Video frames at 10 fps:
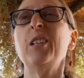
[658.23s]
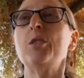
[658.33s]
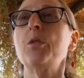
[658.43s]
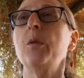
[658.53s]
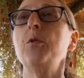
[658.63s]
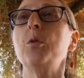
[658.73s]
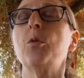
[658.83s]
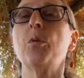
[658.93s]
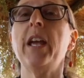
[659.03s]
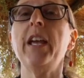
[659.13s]
So if you
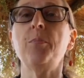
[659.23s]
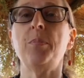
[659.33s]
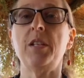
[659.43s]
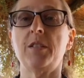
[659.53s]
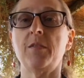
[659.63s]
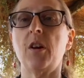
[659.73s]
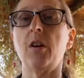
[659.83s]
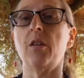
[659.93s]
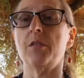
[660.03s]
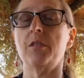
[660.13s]
create a piece of
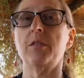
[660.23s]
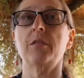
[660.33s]
art,